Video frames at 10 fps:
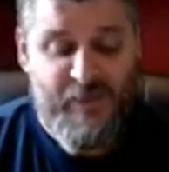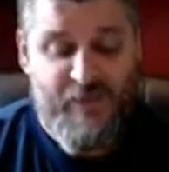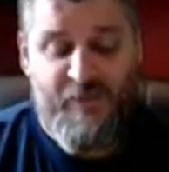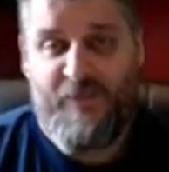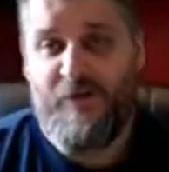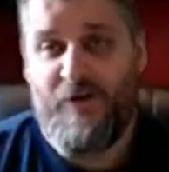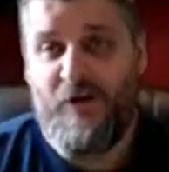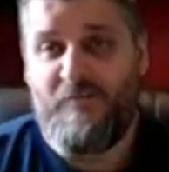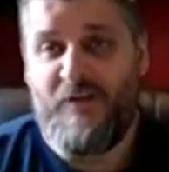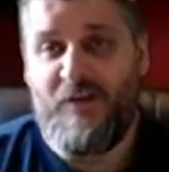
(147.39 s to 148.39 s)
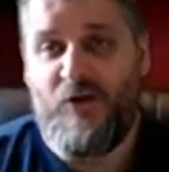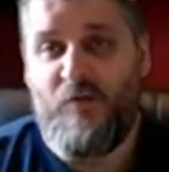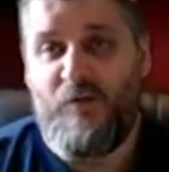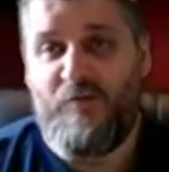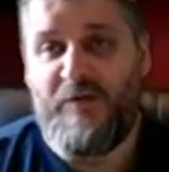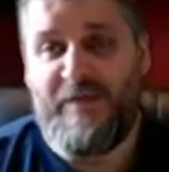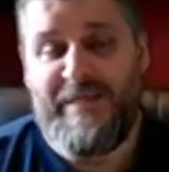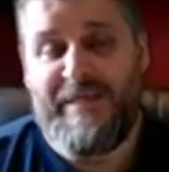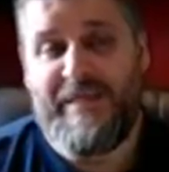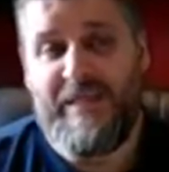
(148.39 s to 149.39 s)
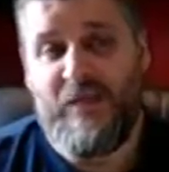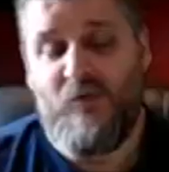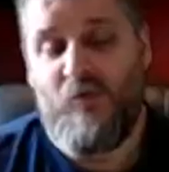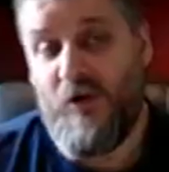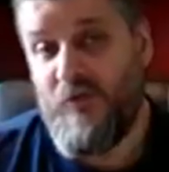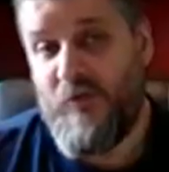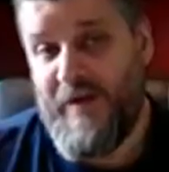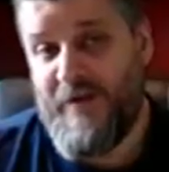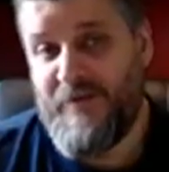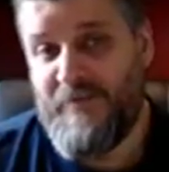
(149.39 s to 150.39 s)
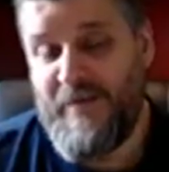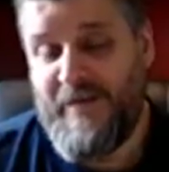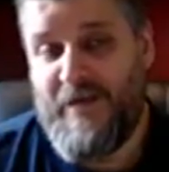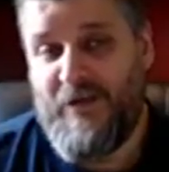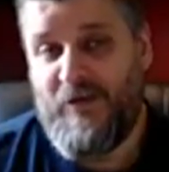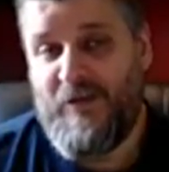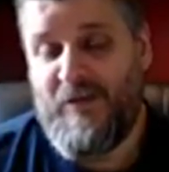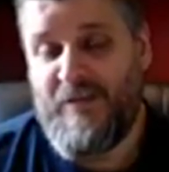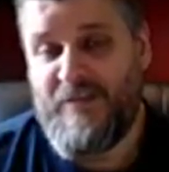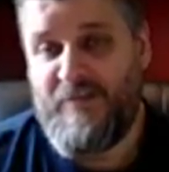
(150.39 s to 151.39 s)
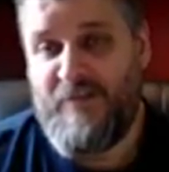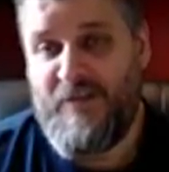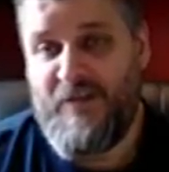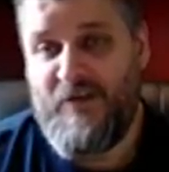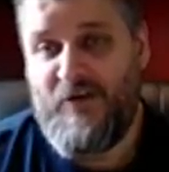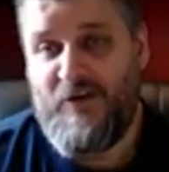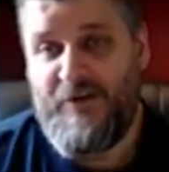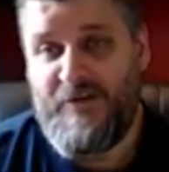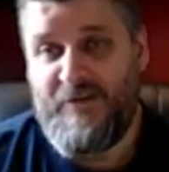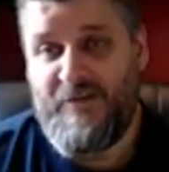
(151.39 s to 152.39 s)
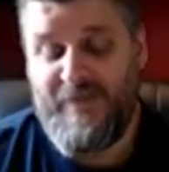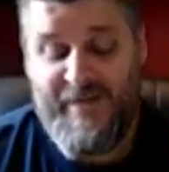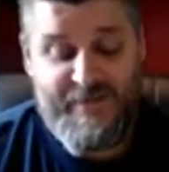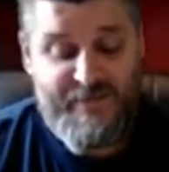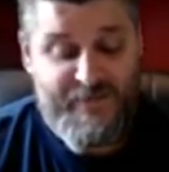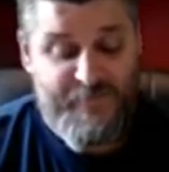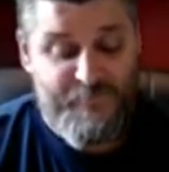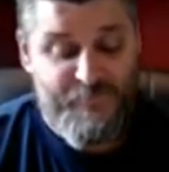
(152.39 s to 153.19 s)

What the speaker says: The third video will be the keyword random and how to utilize everything on that tab.